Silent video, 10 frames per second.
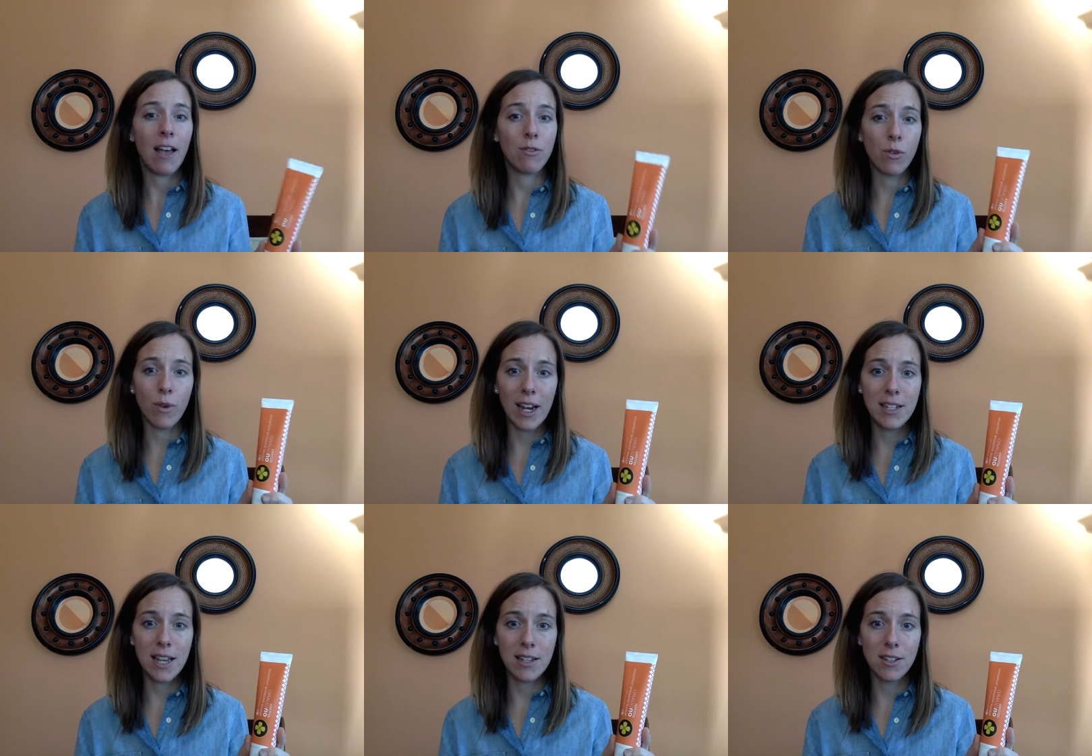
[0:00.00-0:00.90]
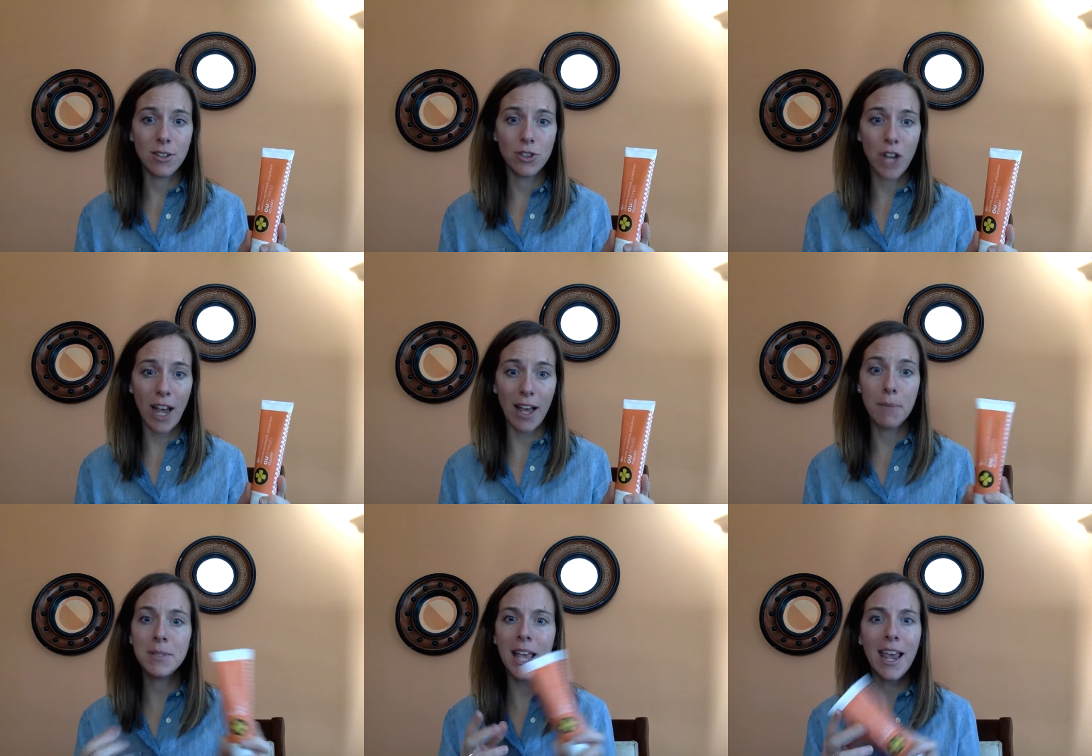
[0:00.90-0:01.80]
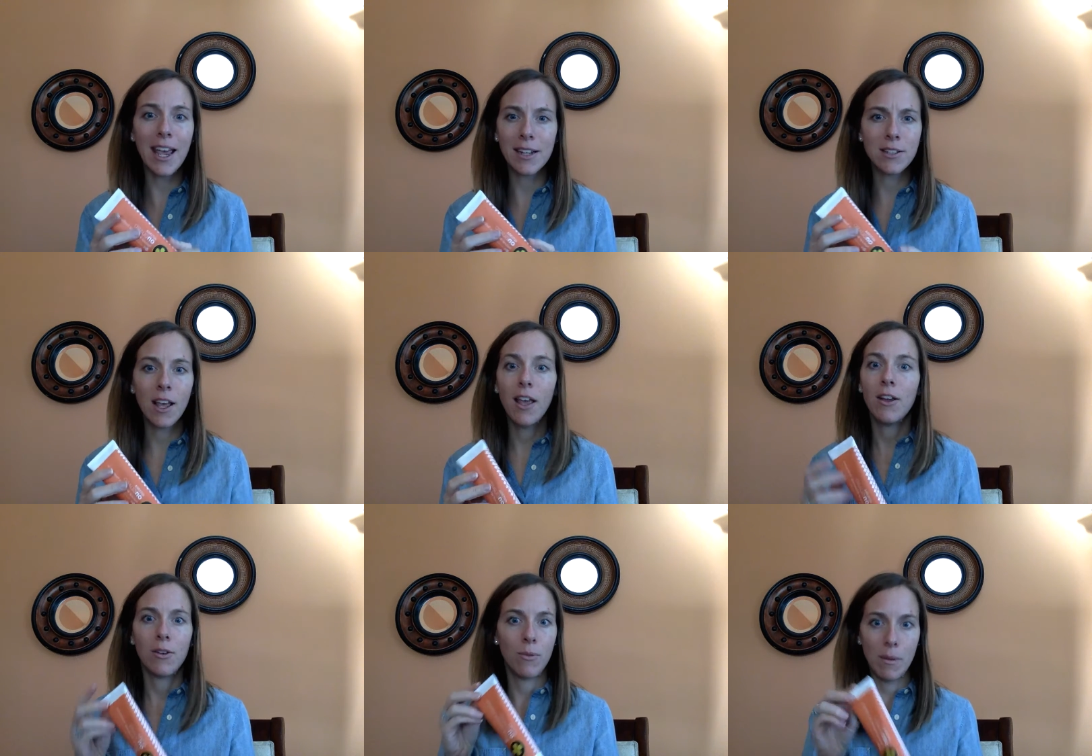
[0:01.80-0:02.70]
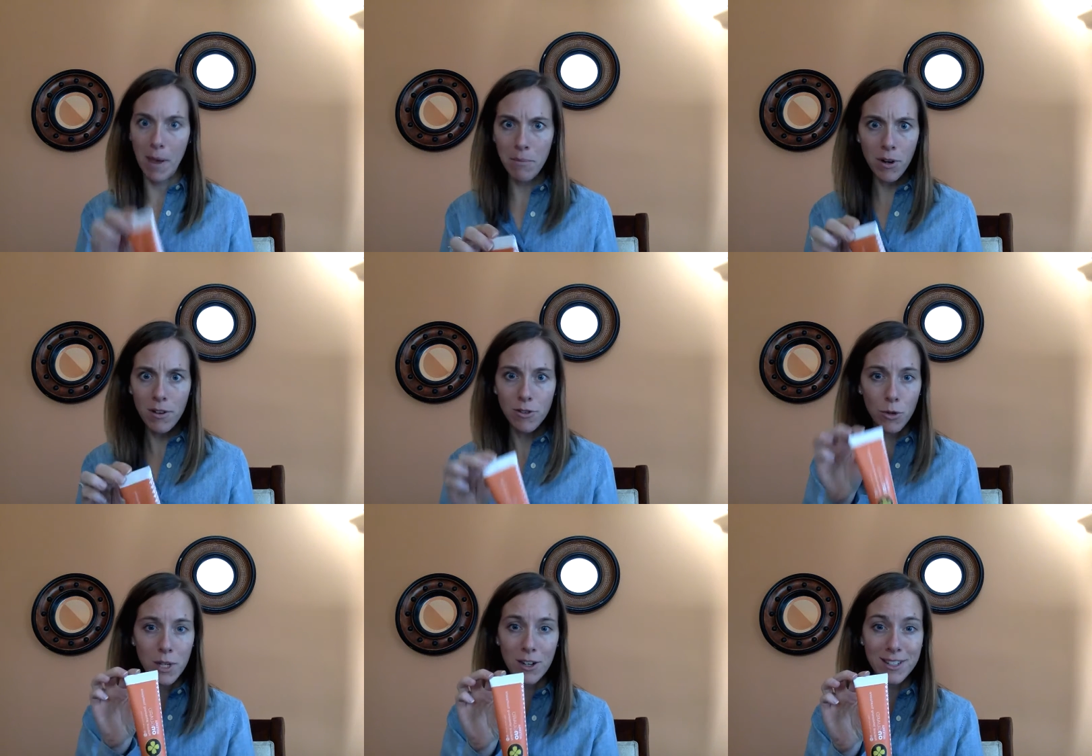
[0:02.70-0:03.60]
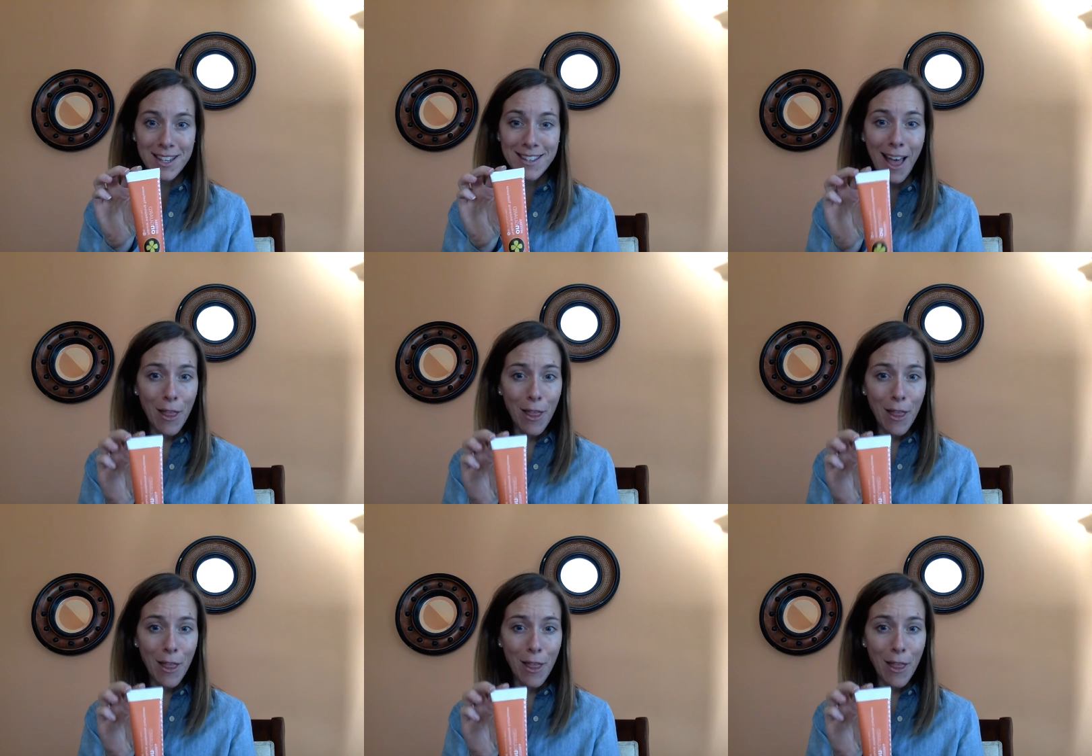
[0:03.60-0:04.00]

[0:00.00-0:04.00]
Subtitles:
I have great dental checkups. And remember, doTERRA says